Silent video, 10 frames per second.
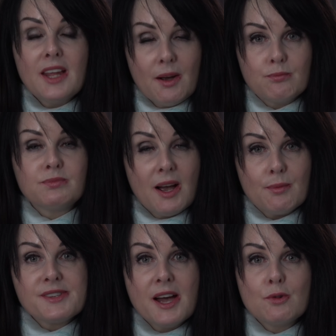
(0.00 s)
that
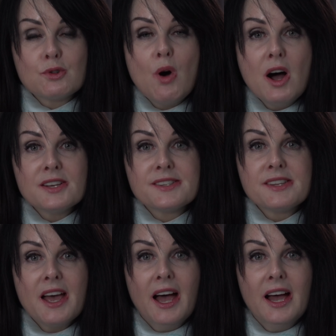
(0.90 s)
that was how it
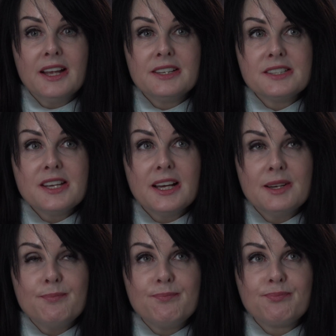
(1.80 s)
was. And
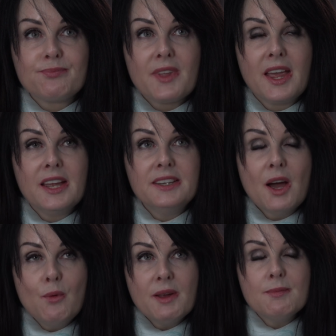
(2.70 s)
um,
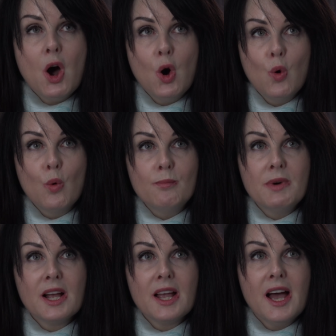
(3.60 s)
now I'm
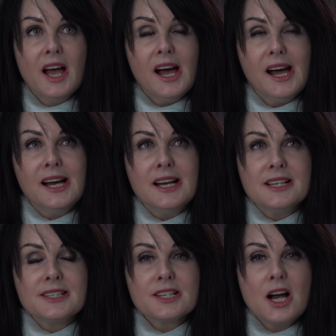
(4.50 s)
home,
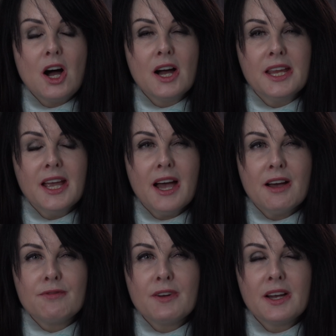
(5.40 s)
and I
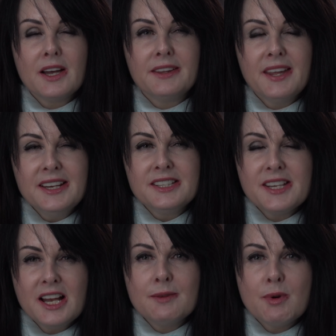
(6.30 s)
have a thing
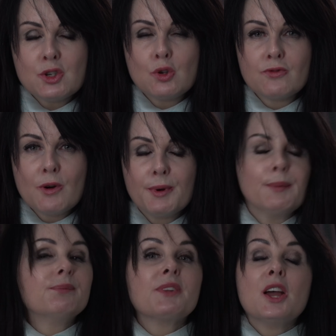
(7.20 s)
to tell you about old
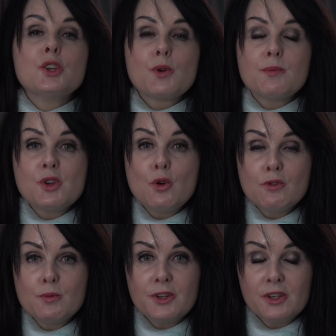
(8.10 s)
woman. So I was
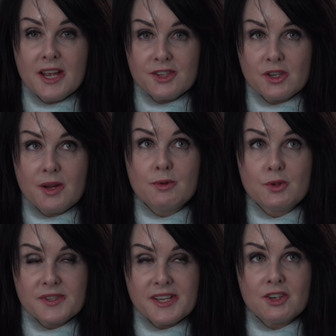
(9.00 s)
over with her yesterday,
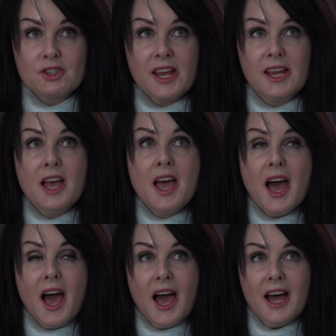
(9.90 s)
which was Saturday,
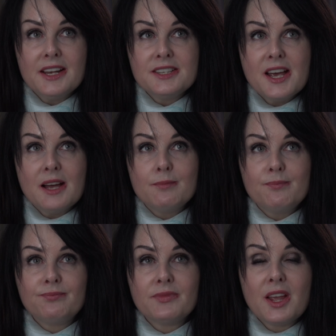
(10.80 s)
and
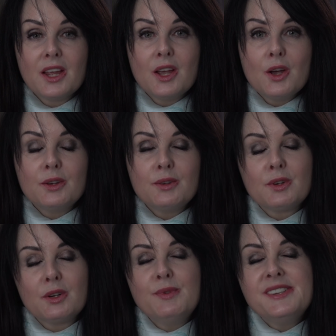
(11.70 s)
um,
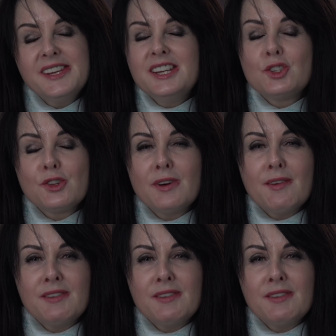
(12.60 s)
we see each other